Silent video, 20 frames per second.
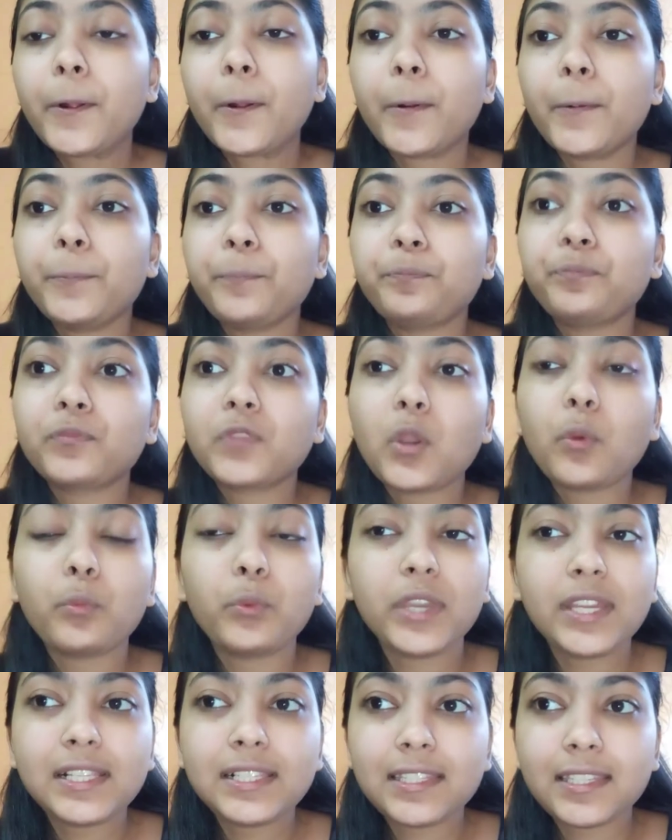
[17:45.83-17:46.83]

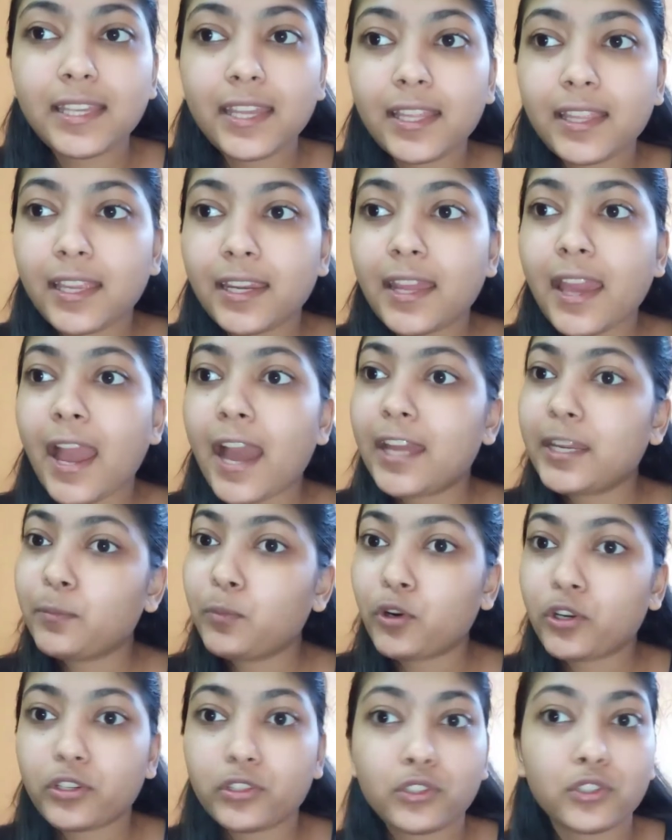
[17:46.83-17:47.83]
We'll say that Harry
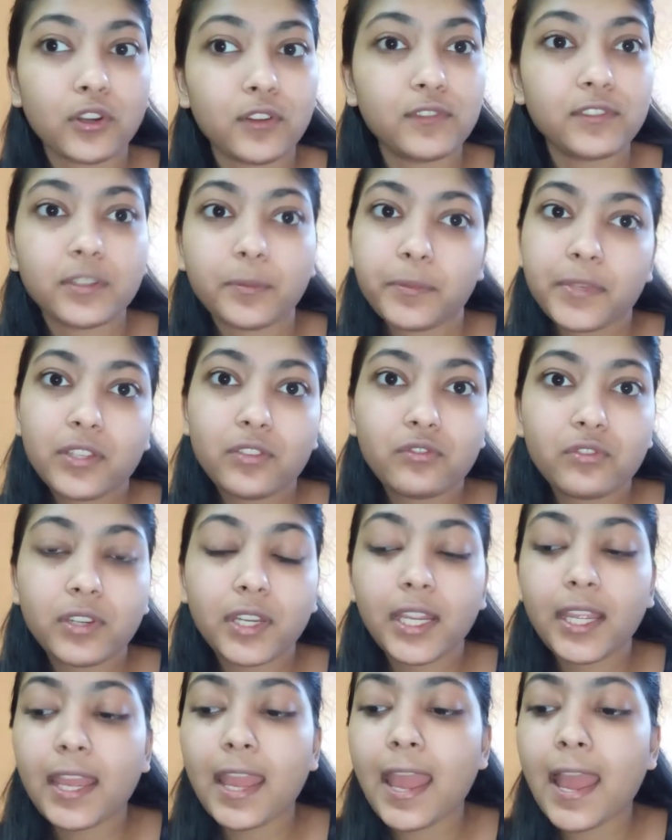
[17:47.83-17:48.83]
Potter solves a
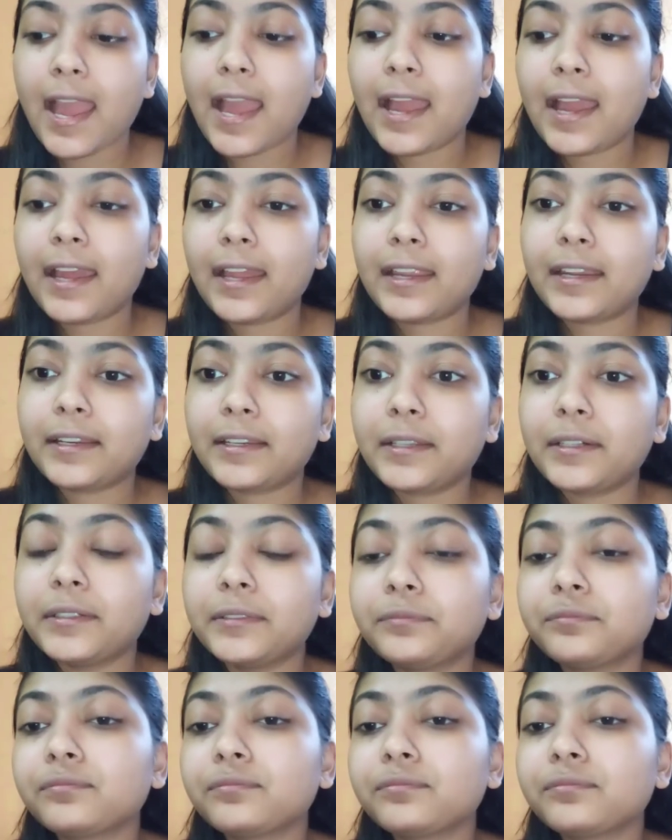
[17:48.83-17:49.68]
mystery and